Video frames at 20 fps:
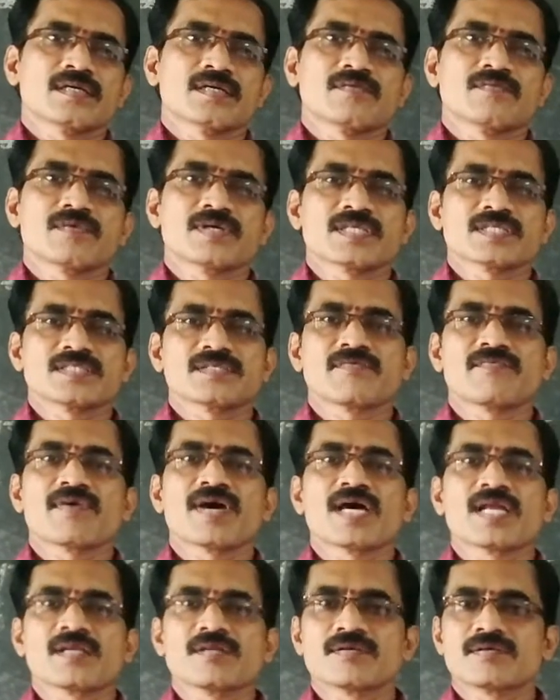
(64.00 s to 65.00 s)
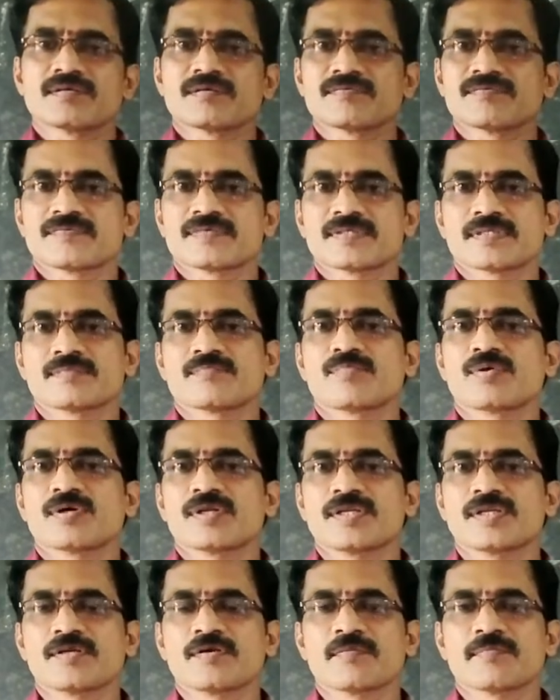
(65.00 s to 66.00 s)
what is the value of
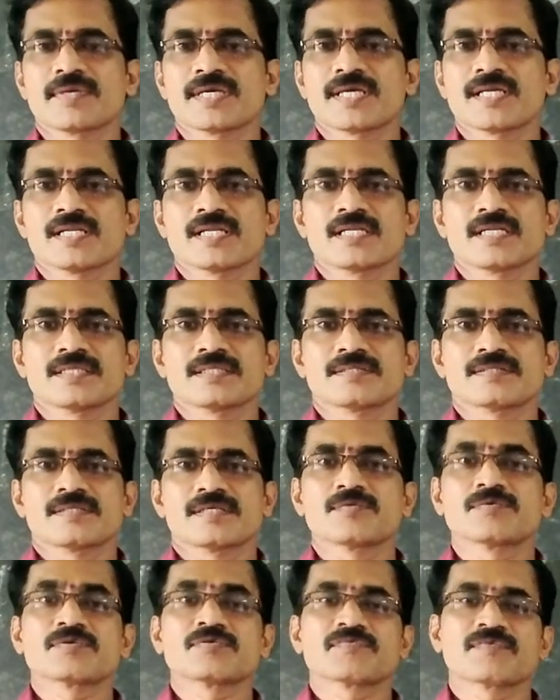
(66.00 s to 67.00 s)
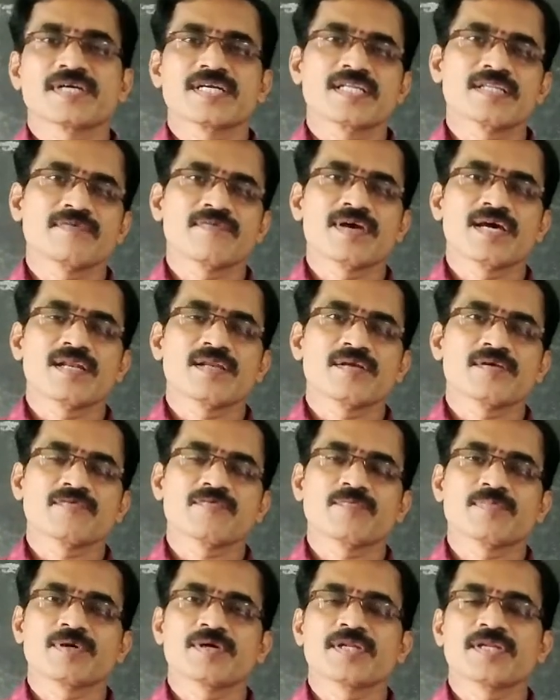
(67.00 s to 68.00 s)
polynomial, how to find the value of
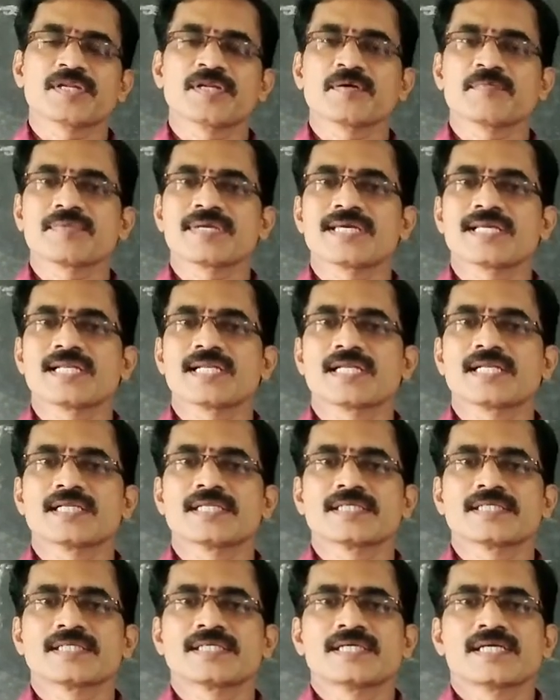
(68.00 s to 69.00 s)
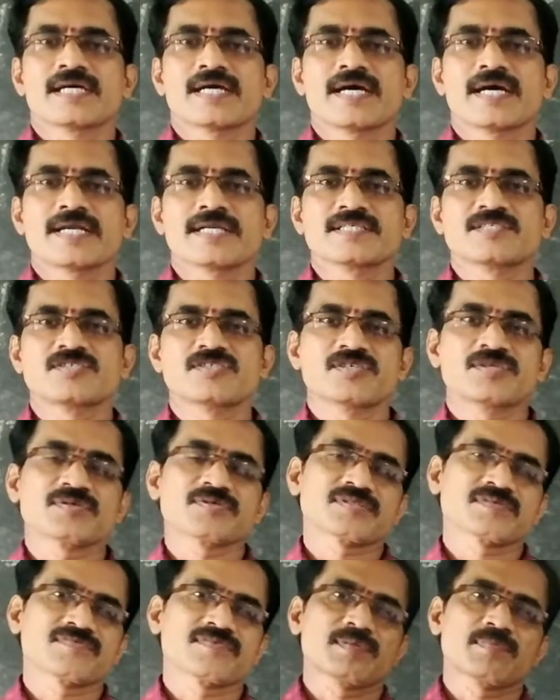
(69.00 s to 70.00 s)
polynomial and zeros
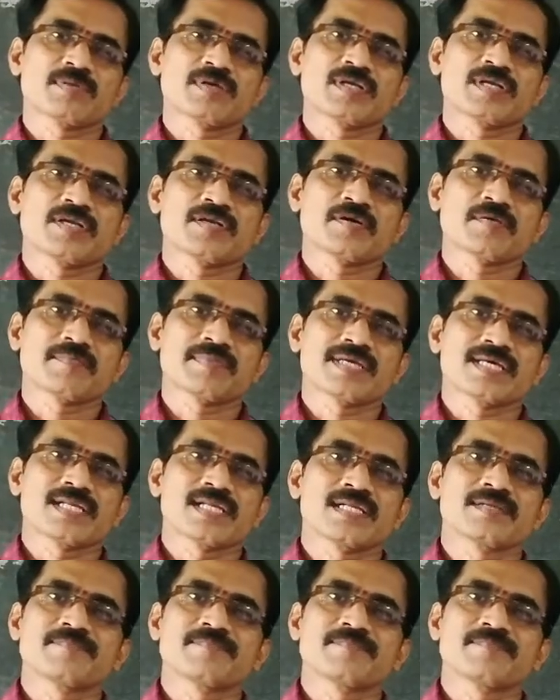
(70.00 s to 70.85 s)
of the polynomial,